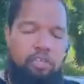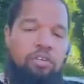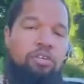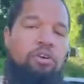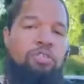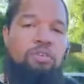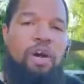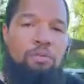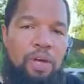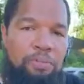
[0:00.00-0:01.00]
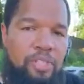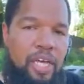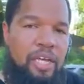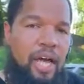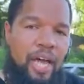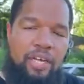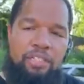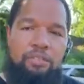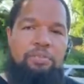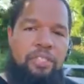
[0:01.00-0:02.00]
You can go to our website,
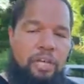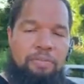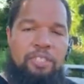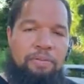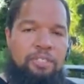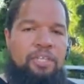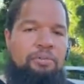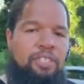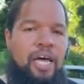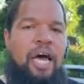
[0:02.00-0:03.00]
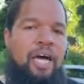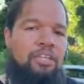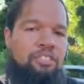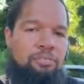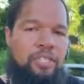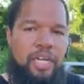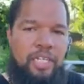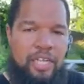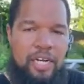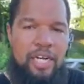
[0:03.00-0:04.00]
ISUB,
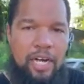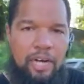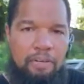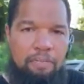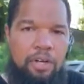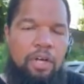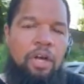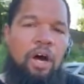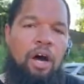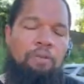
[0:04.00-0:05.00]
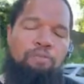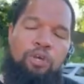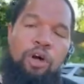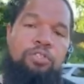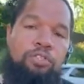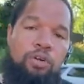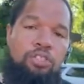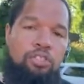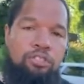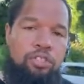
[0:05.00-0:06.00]
www.isupk.com. Um, we also
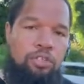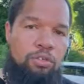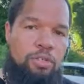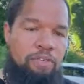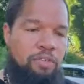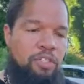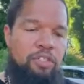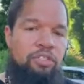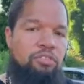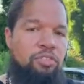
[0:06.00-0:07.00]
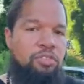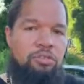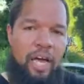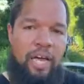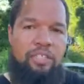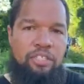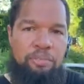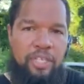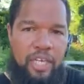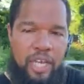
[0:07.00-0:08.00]
on YouTube. If you just YouTube
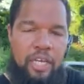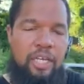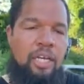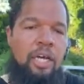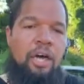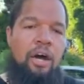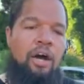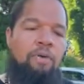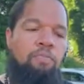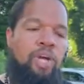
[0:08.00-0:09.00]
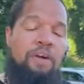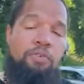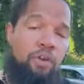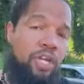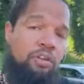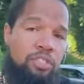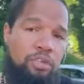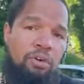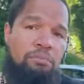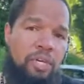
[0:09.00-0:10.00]
ISUPK, um, we have a radio
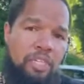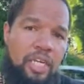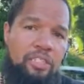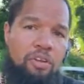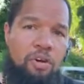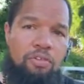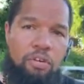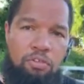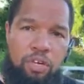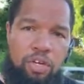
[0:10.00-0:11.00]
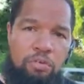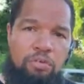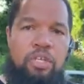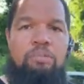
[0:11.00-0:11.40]
show on Mondays called The Grill with